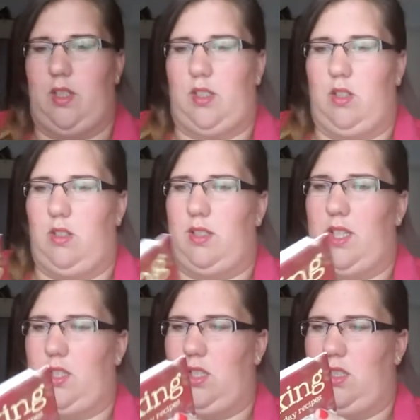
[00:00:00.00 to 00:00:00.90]
has got
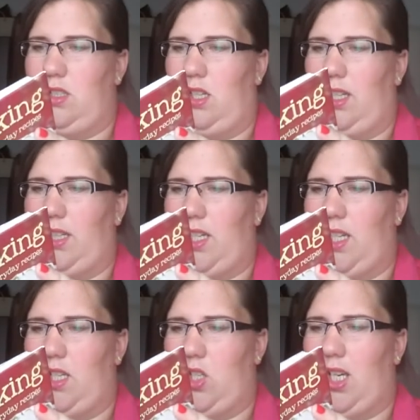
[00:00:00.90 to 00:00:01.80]
sections like
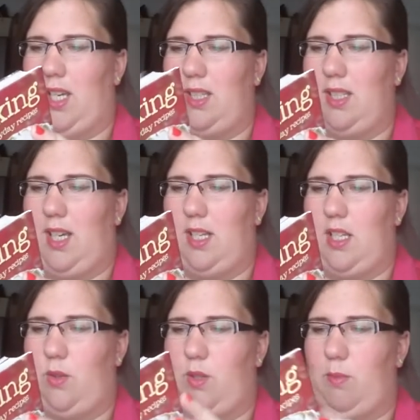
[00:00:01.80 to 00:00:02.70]
cakes and
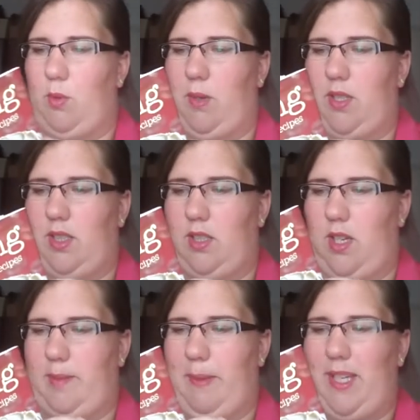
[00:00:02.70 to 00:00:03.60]
gâteaux, small bites,
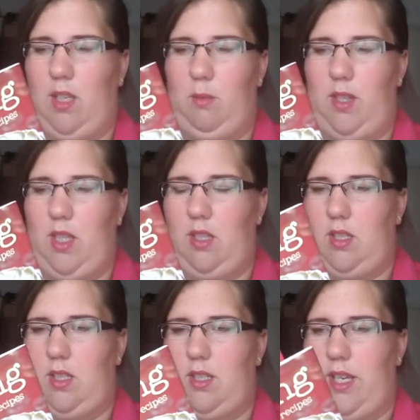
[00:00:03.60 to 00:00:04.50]
desserts, baking with
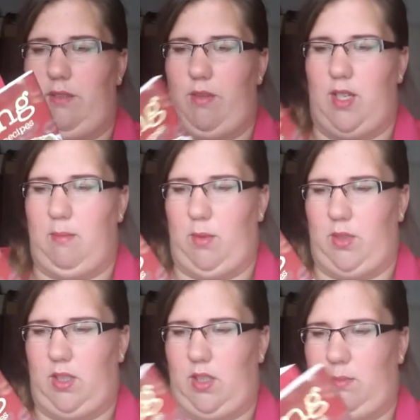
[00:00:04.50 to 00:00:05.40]
yeast and savoury
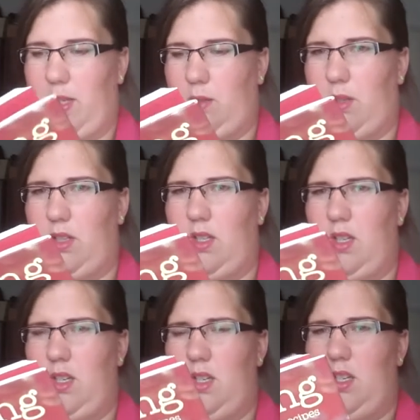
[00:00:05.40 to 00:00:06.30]
nibbles. Let's just pick one.
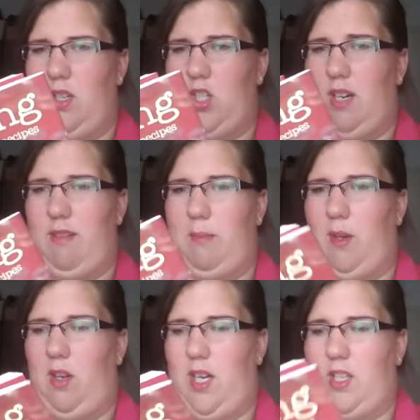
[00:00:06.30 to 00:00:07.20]
Cherry
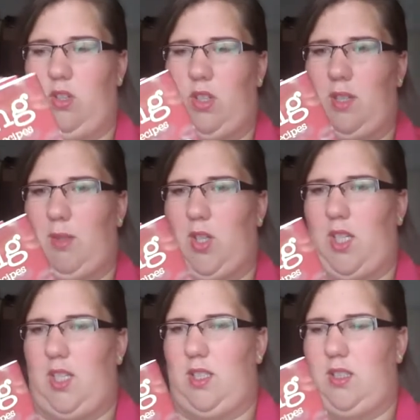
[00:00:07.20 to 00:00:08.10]
pie, chocolate chip
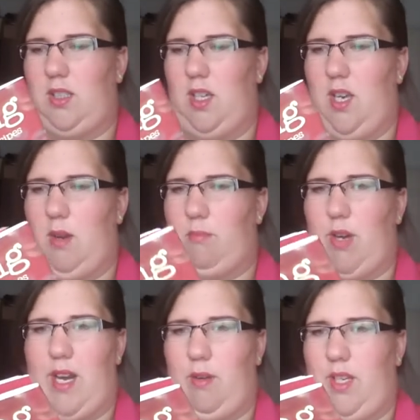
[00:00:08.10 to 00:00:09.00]
cookies,
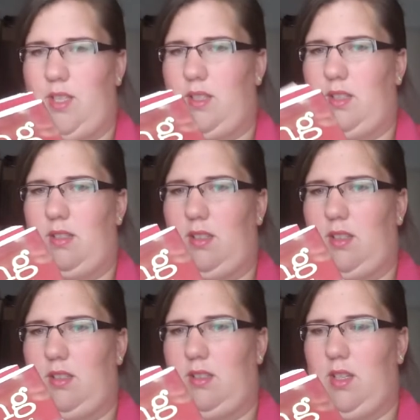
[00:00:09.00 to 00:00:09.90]
brownies,
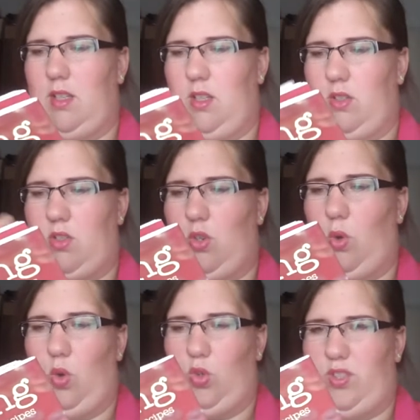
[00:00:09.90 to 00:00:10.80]

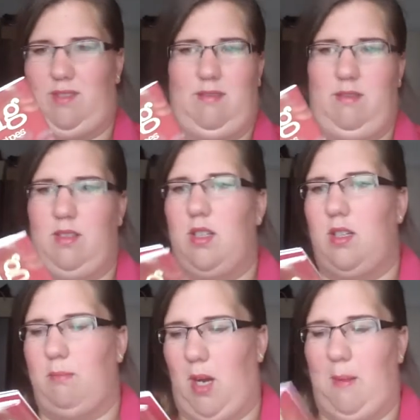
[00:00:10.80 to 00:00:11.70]
torte,
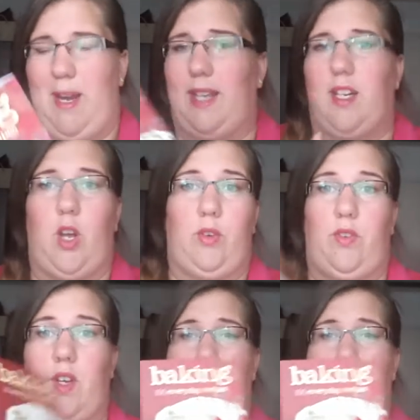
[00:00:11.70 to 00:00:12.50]
marmalade loaf.